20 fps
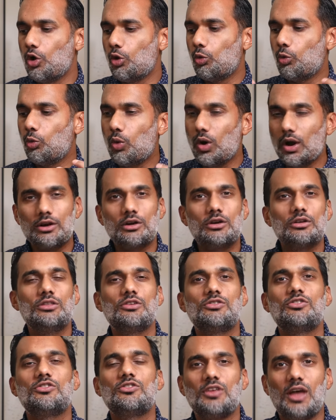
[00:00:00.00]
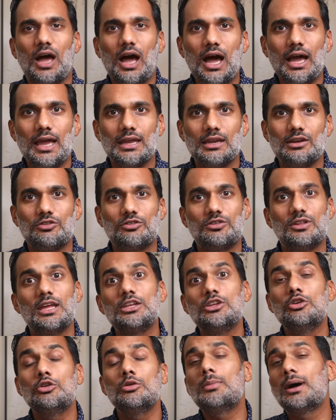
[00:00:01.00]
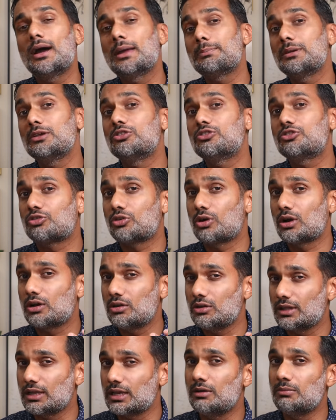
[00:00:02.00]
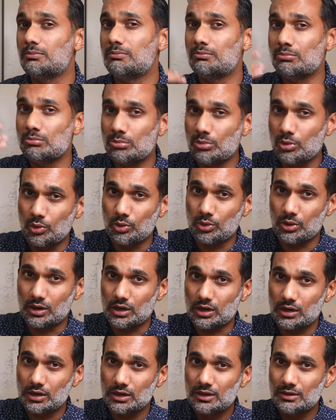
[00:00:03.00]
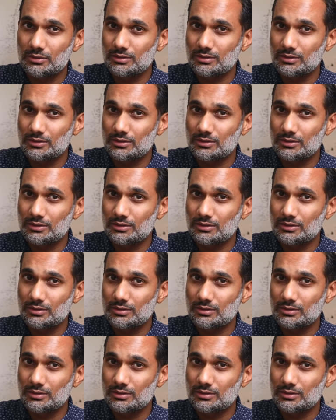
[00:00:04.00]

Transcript: What are the signs that you might be struggling more?